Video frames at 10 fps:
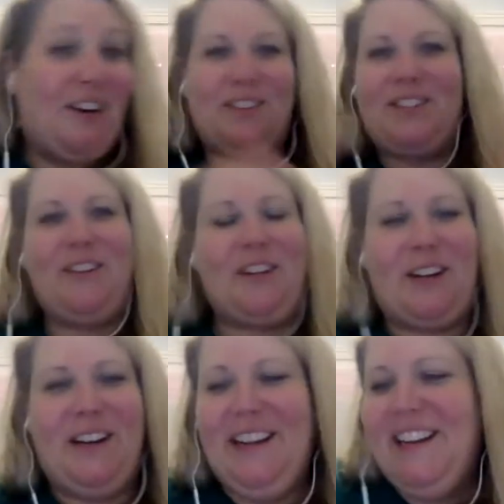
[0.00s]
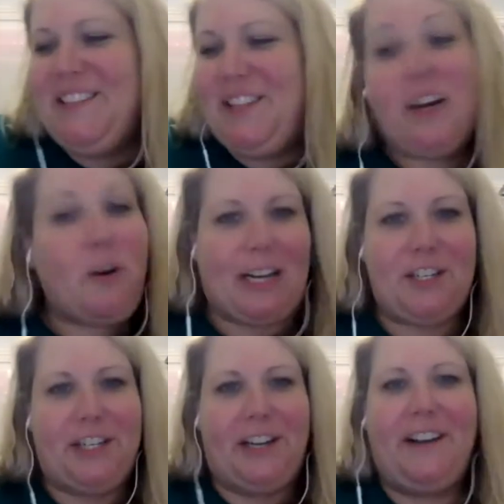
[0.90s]
to your
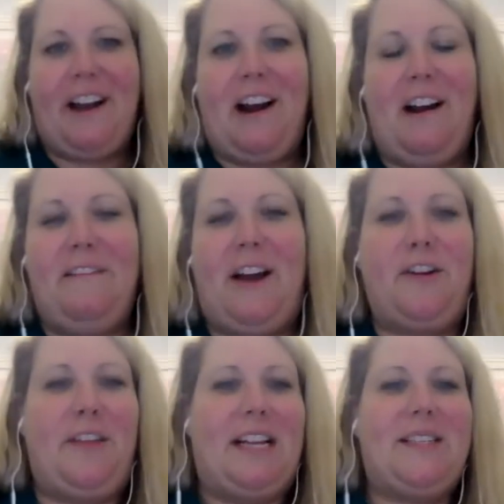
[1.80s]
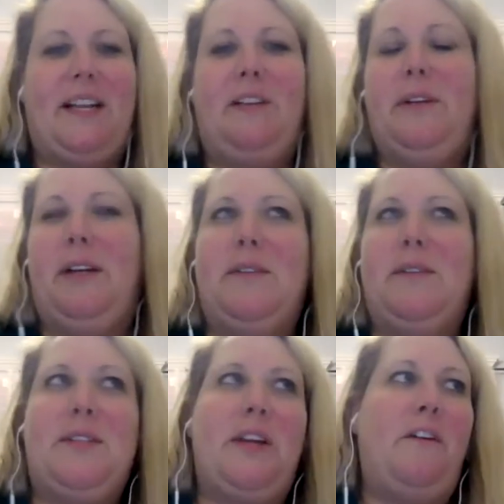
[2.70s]
question of other things that
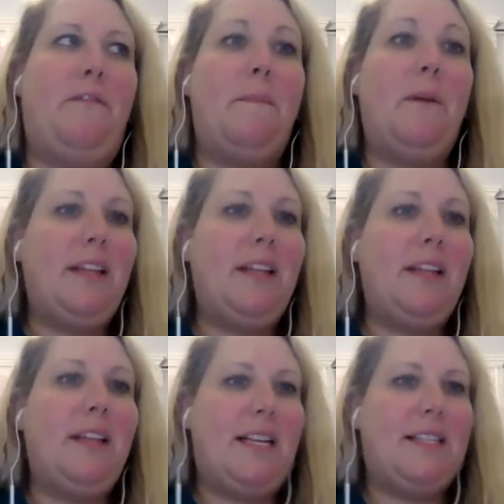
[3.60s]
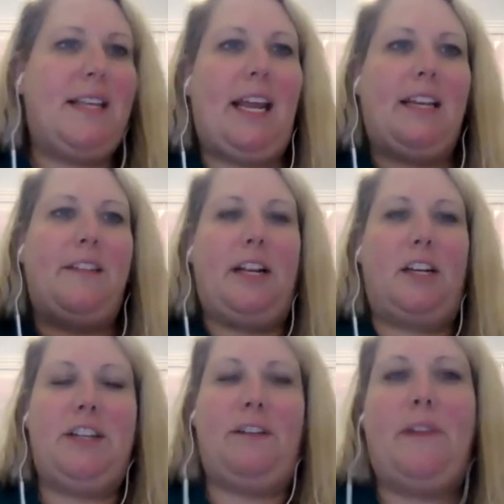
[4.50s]
includes, so for policing,
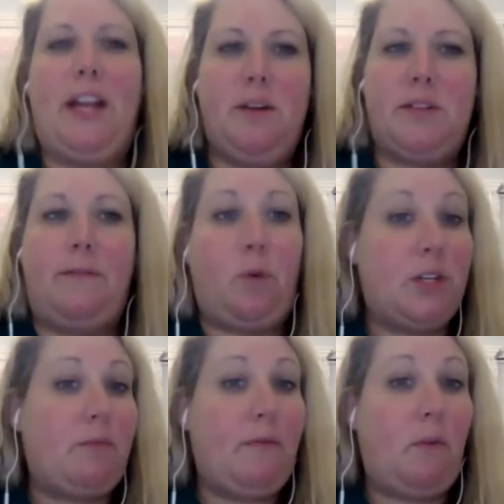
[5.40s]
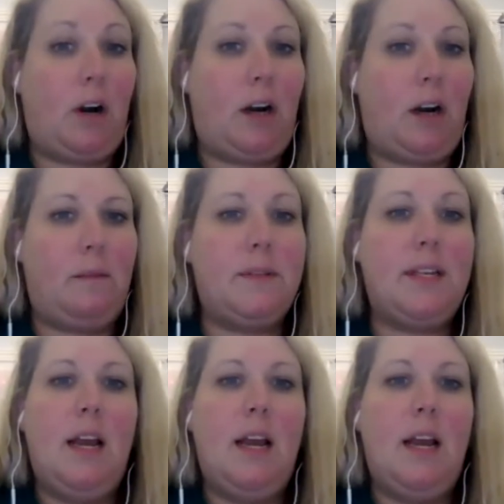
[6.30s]
there's different use of force reforms.